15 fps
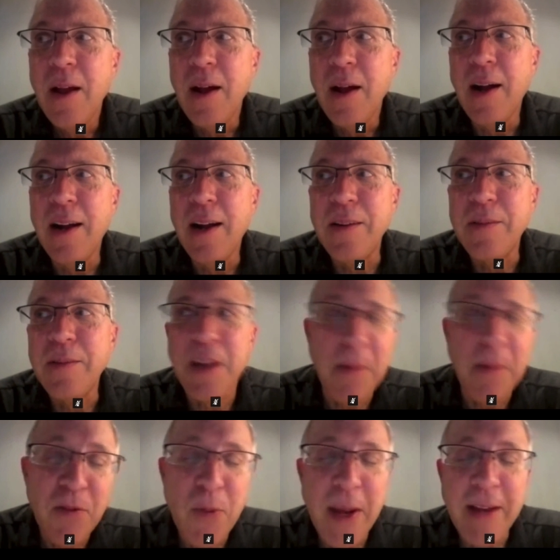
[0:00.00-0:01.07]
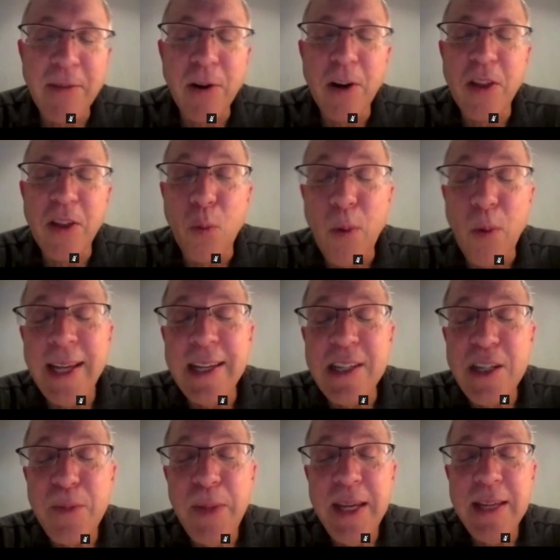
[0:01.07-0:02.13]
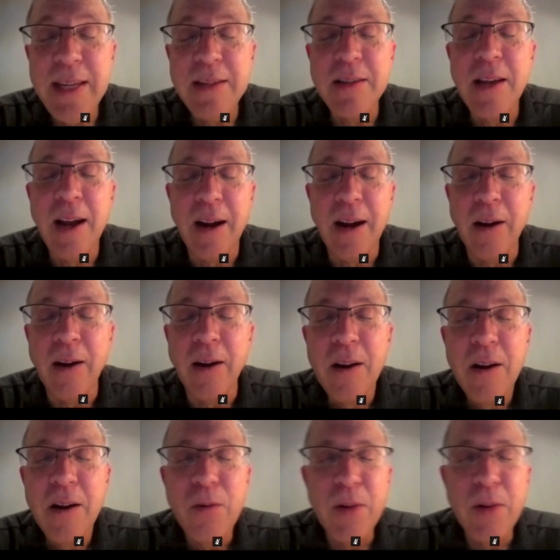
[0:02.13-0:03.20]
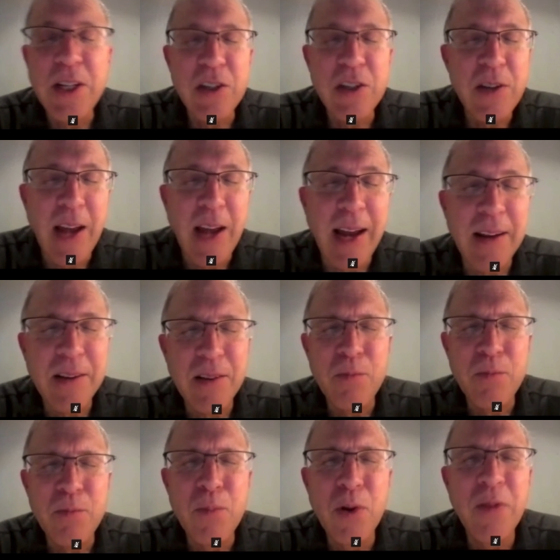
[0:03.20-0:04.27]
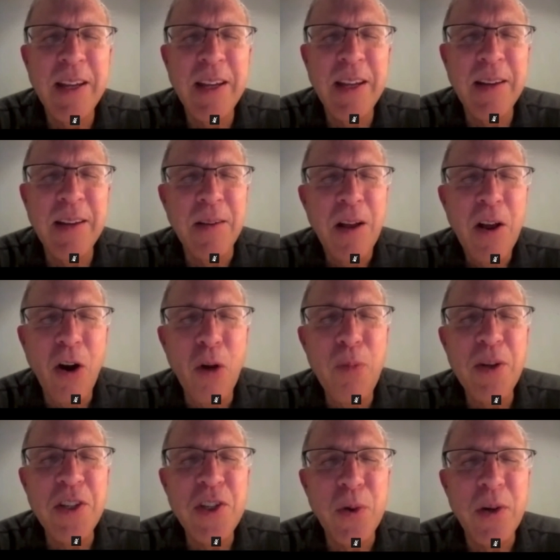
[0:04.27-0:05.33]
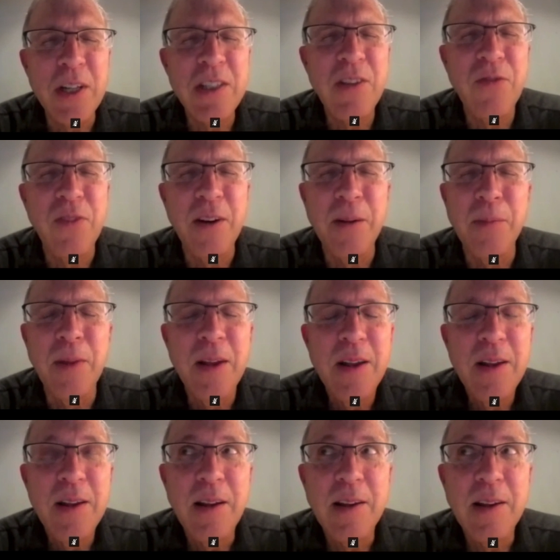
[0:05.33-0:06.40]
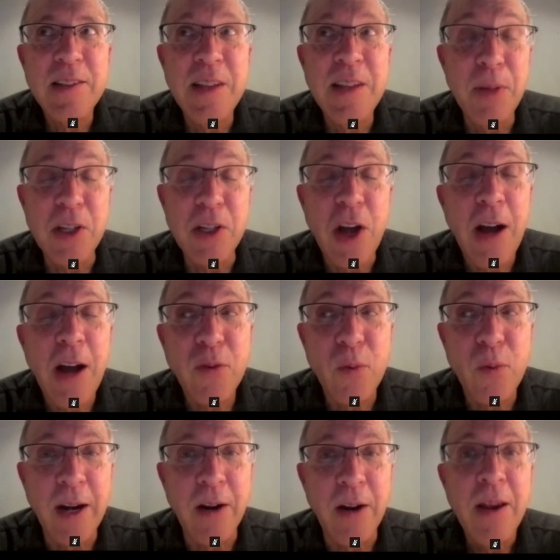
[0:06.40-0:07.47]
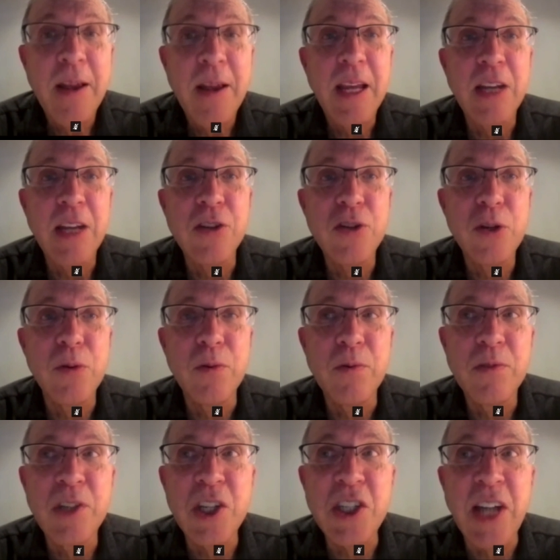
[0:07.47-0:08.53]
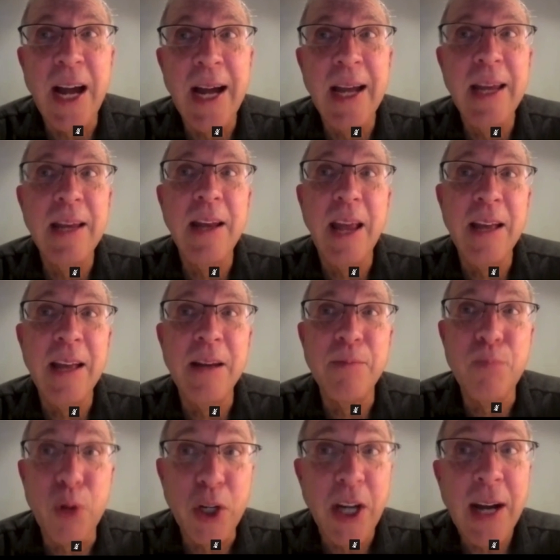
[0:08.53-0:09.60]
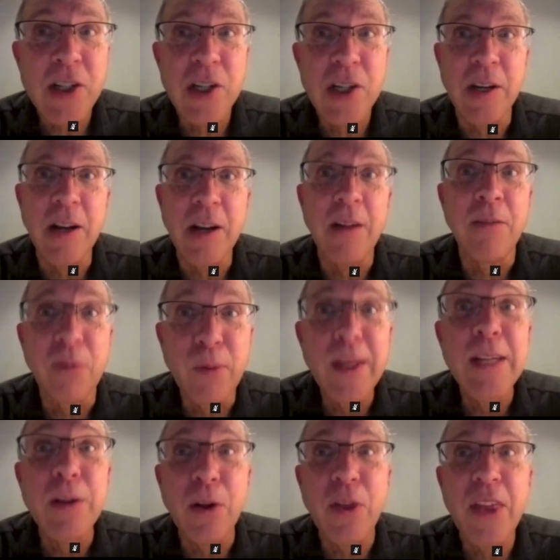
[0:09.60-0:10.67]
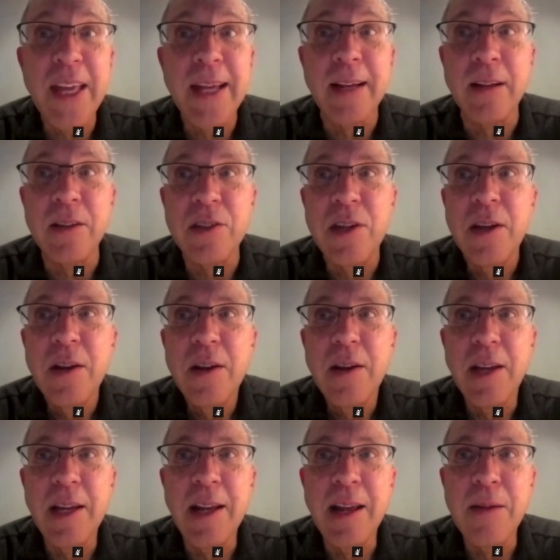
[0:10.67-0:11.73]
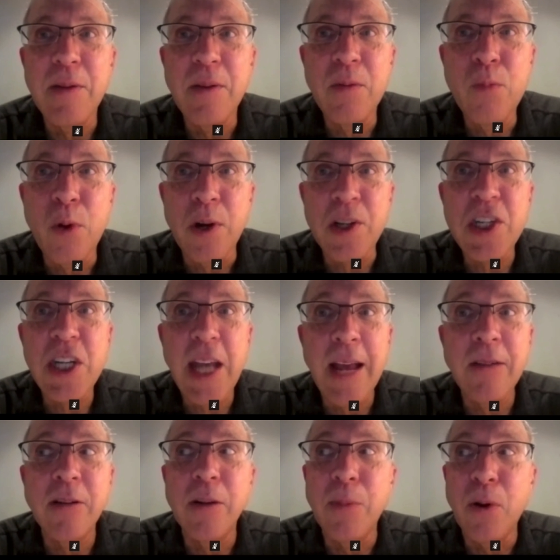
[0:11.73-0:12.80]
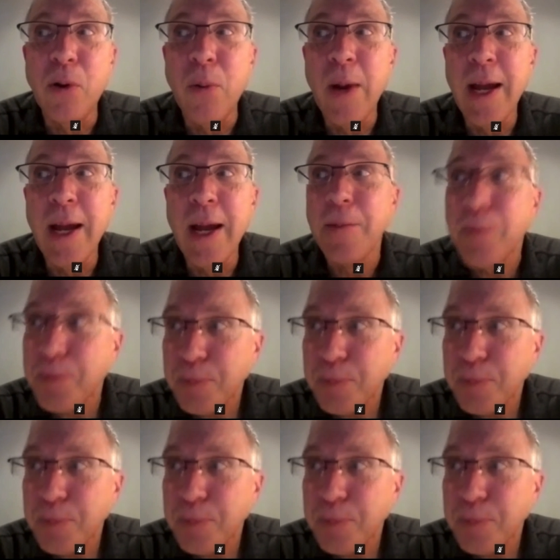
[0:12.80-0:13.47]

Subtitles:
Some of you may have heard of the Wiki Speed car, which is moving open source from simply software into design and production of real things in a more scalable way.